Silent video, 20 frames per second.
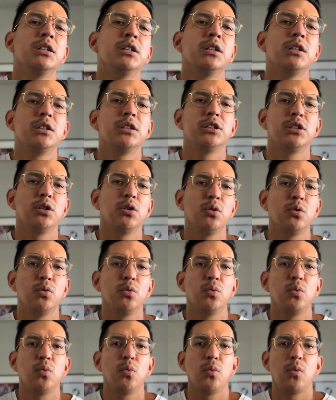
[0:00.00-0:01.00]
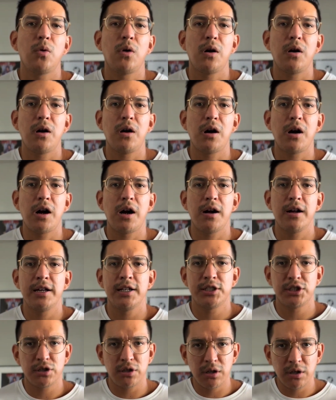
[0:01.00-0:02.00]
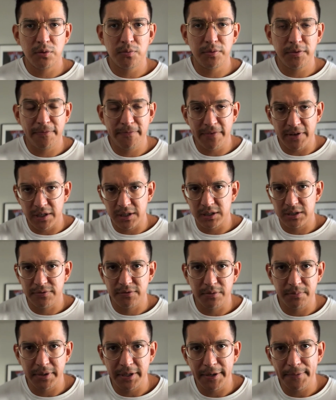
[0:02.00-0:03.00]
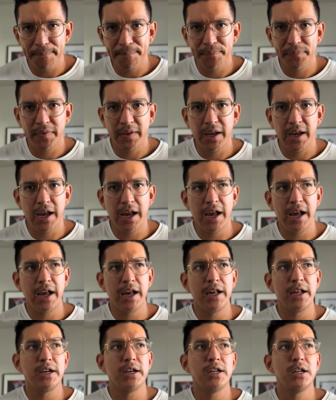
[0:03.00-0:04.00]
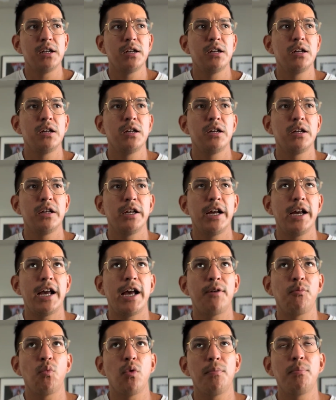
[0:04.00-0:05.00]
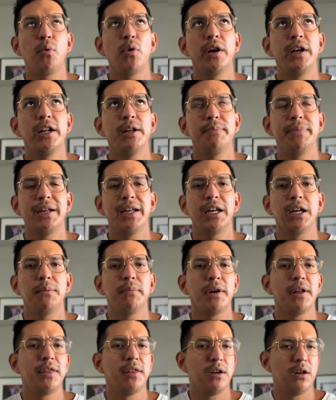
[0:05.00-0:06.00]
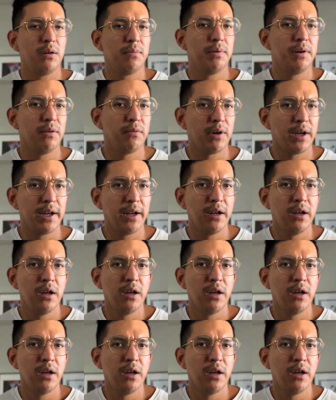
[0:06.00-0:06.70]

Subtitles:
So it started with fitness for me. And at one point it became my therapy, right?